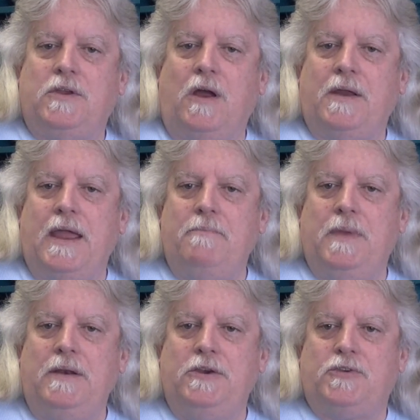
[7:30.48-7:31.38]
Talk at
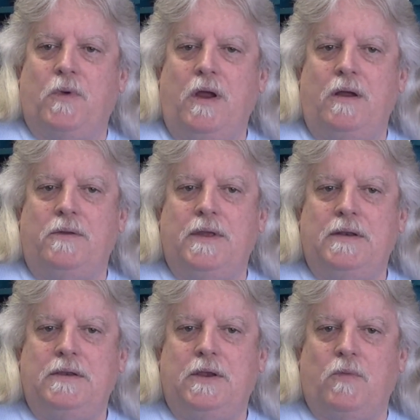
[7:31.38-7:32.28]
Monday's Raw
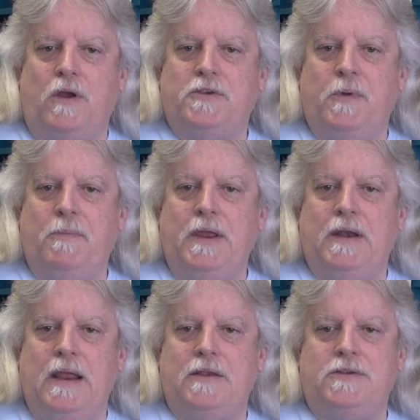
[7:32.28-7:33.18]
that Ross would be
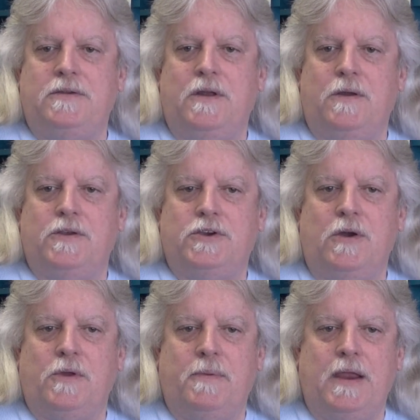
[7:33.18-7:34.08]
announcing on the
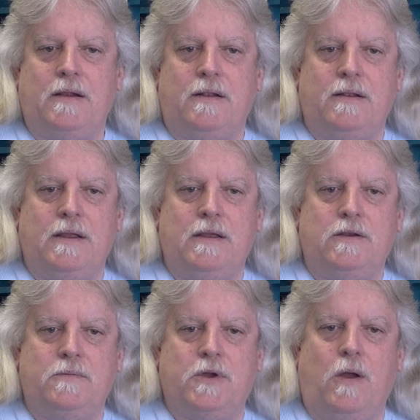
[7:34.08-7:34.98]
show with Michael
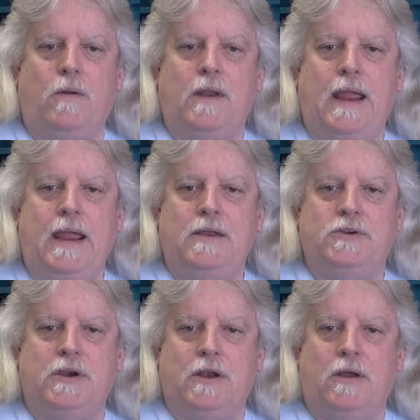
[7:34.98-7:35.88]
Cole and
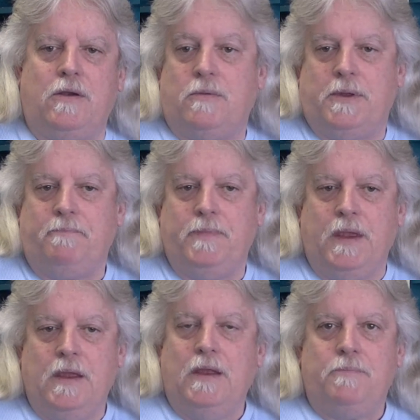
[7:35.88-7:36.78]
Jerry Lawler, but
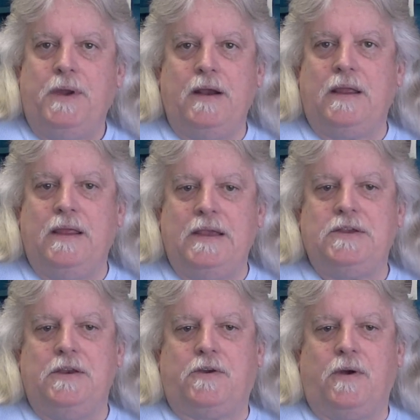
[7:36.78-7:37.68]
apparently
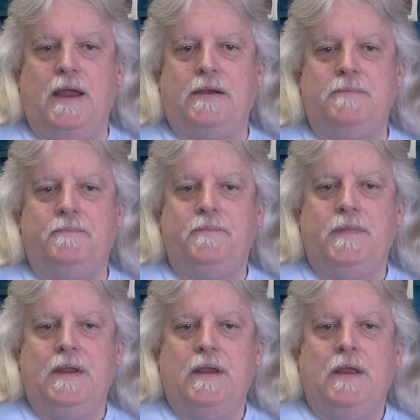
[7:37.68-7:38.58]
that's incorrect.
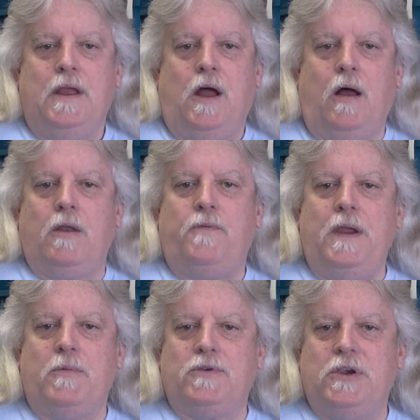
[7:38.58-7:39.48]
Hall of
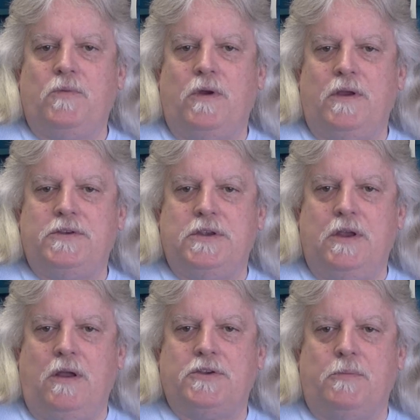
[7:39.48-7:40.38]
Famer Jim Ross
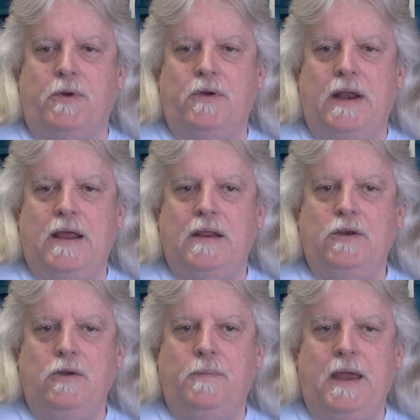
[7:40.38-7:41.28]
also pointed out a
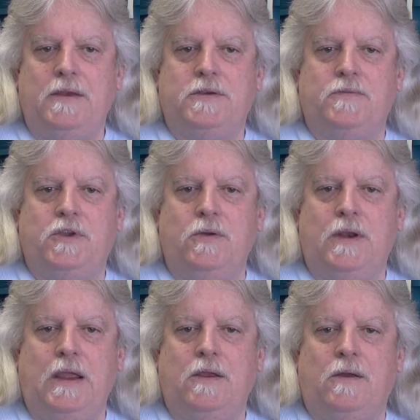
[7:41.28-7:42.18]
new batch of
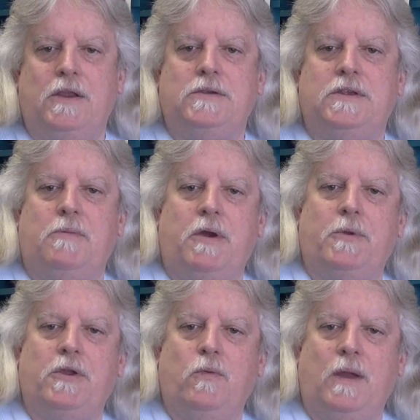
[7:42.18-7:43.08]
Q&A on his
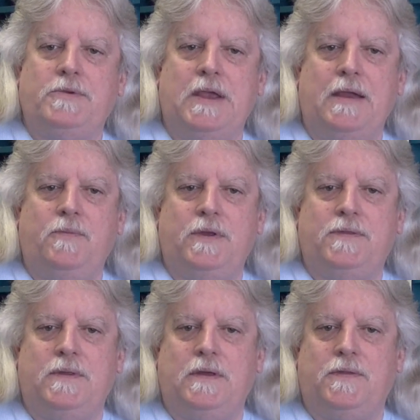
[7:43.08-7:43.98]
barbecue website with
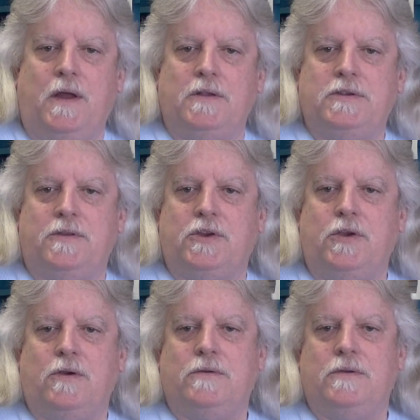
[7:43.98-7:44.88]
thoughts on the
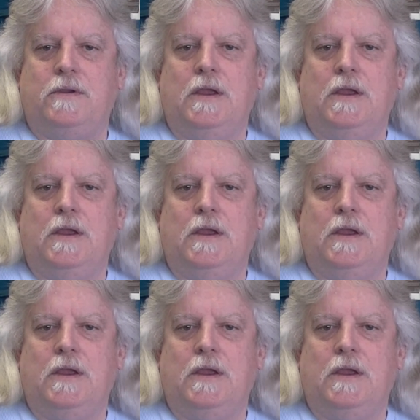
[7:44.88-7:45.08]
current